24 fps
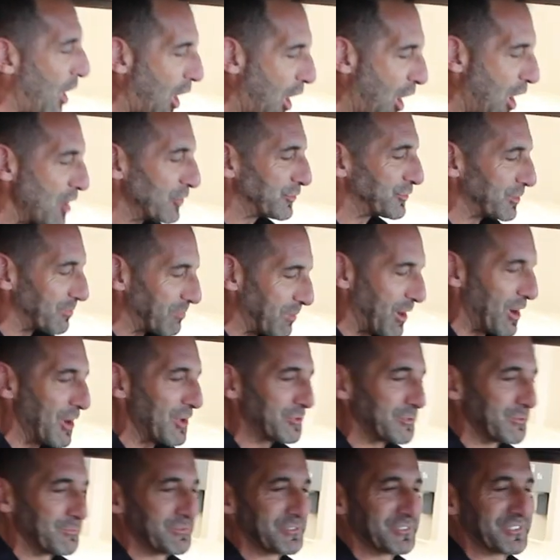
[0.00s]
awesome,
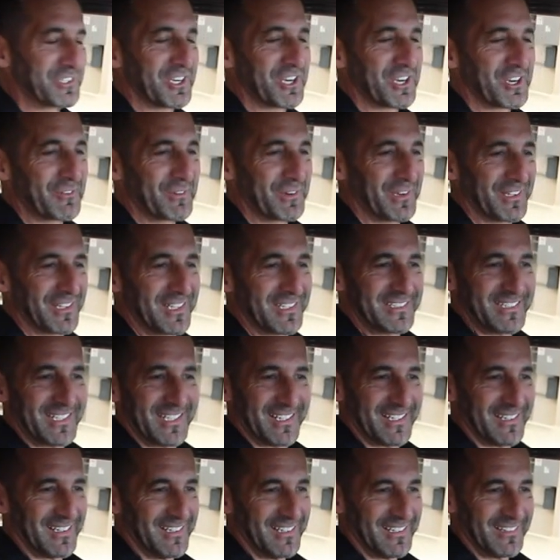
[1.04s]
awesome steering wheel that's
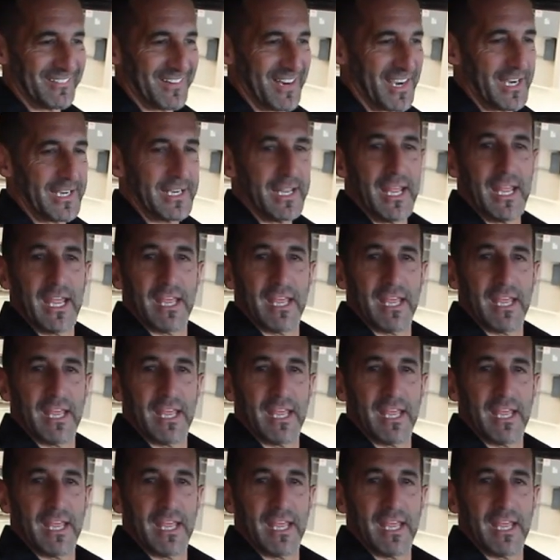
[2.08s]
here, right?